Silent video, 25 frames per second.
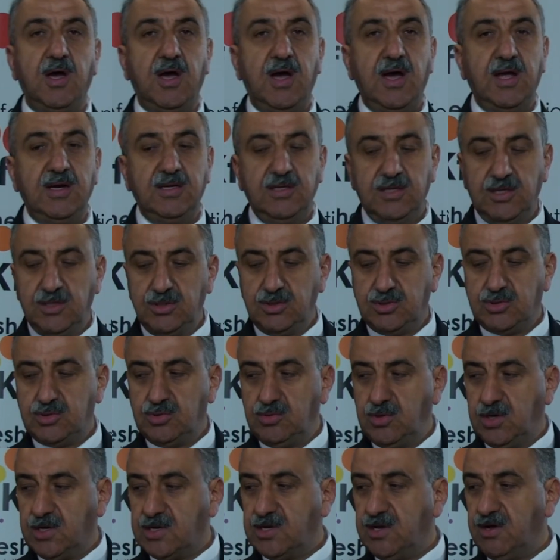and then
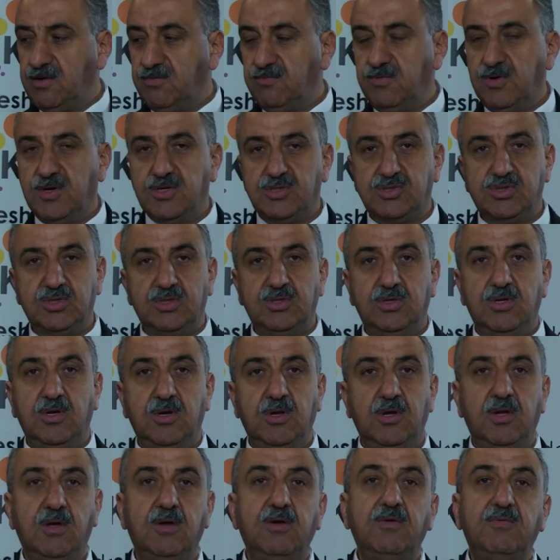through a conversion,
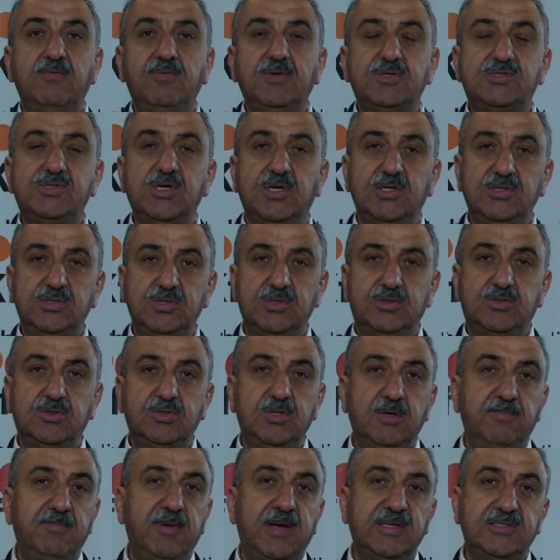we change it to
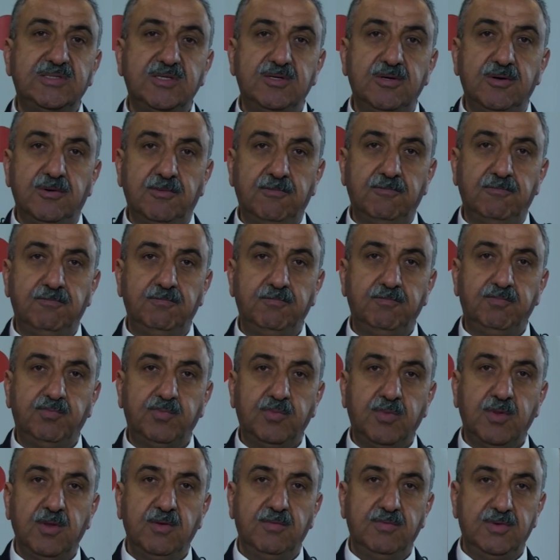the matter,
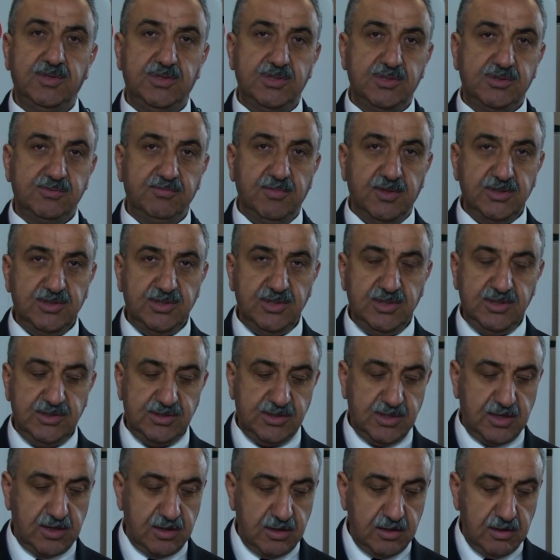which is much
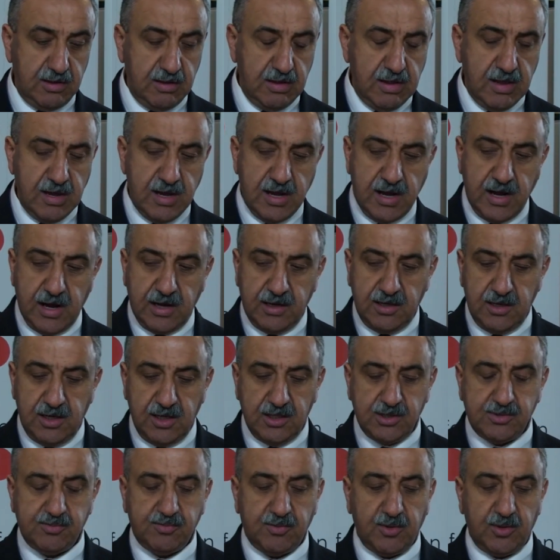easier. And
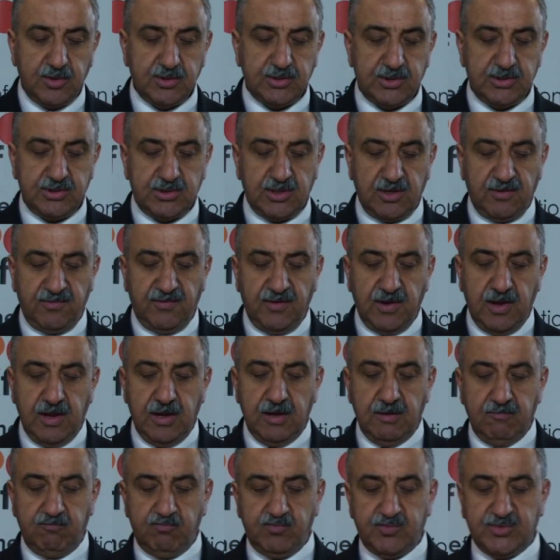this process of
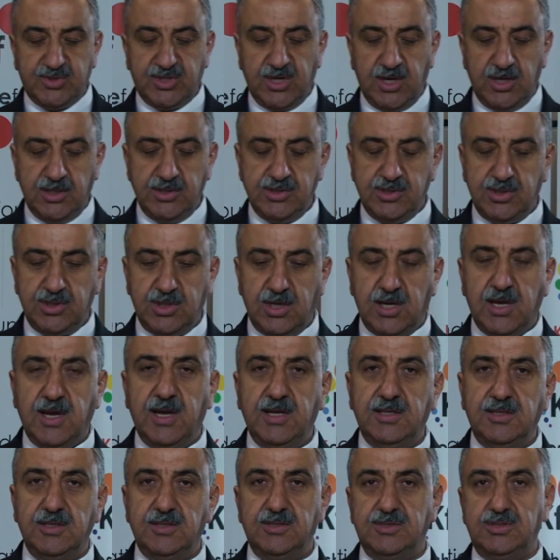changing
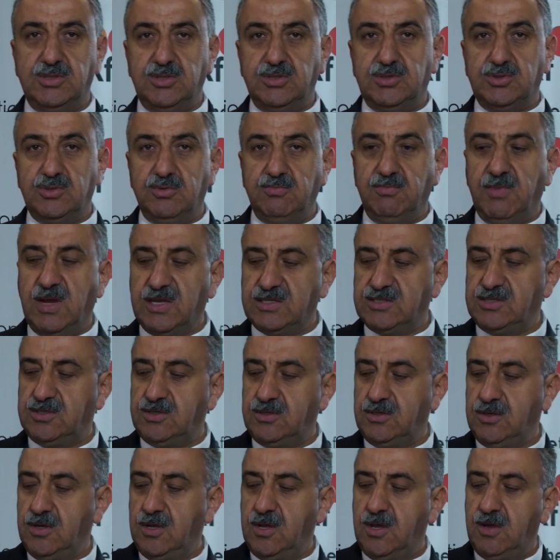energy to
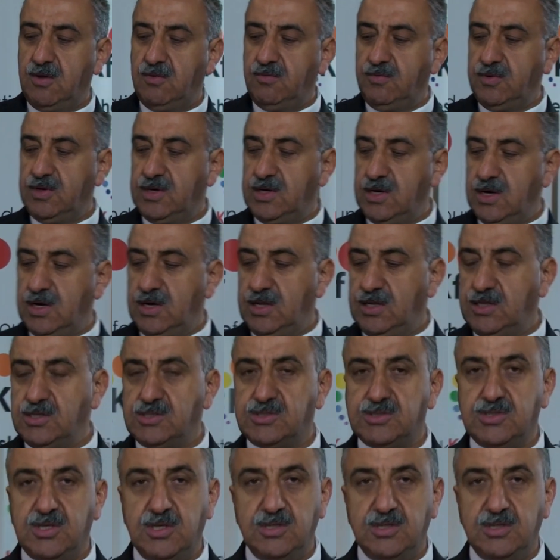matter will release